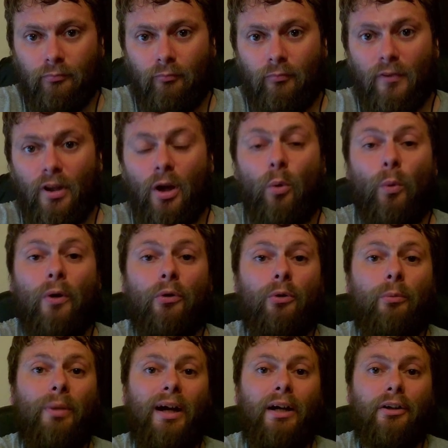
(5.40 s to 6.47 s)
Welcome
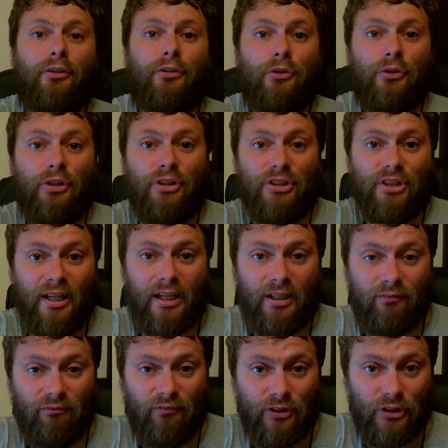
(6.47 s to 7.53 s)
back to the second
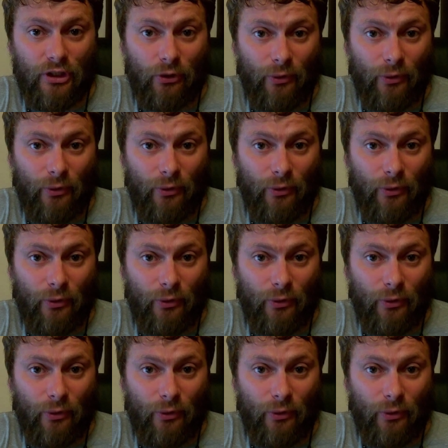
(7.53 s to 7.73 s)
video